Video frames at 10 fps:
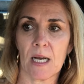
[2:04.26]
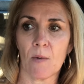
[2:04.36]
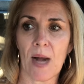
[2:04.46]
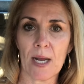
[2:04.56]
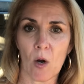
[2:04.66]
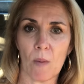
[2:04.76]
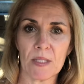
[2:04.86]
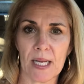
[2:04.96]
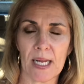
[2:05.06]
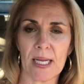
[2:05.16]
when I go home
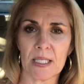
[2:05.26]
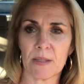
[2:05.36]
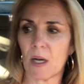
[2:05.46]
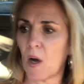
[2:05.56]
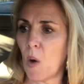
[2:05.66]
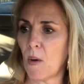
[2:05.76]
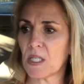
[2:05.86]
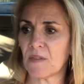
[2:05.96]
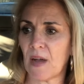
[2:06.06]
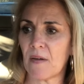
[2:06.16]
today, it's
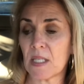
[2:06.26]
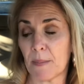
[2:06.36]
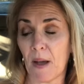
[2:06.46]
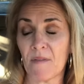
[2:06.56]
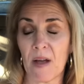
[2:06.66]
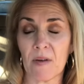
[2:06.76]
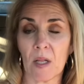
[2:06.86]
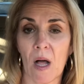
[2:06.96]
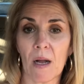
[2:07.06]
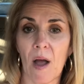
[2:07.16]
about 5
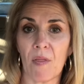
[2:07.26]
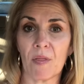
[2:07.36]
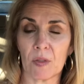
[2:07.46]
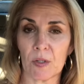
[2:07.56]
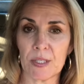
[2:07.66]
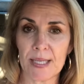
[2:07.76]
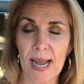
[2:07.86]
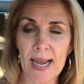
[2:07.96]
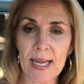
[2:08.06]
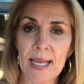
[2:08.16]
o'clock on
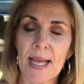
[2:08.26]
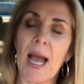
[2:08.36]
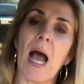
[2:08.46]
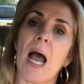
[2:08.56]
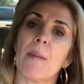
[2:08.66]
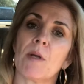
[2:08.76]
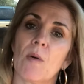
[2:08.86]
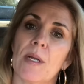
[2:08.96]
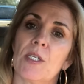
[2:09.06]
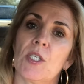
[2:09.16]
Thursday. I'm
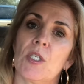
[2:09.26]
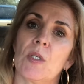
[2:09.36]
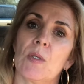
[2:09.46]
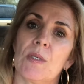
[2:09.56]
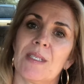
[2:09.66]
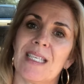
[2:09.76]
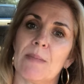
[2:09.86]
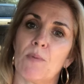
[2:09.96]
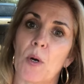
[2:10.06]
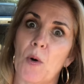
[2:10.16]
going to see the
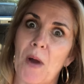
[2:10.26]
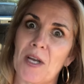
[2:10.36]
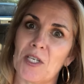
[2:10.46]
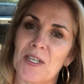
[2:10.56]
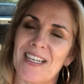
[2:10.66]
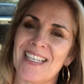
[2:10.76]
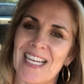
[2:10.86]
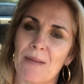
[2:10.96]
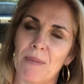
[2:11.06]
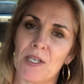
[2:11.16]
progression and
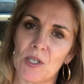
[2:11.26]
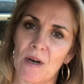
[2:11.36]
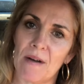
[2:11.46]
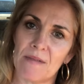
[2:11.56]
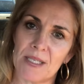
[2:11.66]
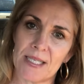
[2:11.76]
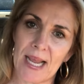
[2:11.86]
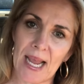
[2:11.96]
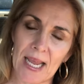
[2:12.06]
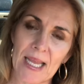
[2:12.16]
take a picture of
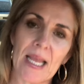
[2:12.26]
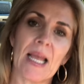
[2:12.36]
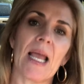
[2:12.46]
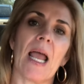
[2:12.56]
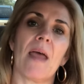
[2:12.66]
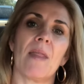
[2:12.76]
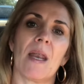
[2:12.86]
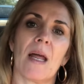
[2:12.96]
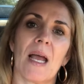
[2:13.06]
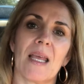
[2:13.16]
today, and
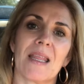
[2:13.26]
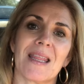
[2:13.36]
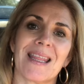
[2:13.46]
then I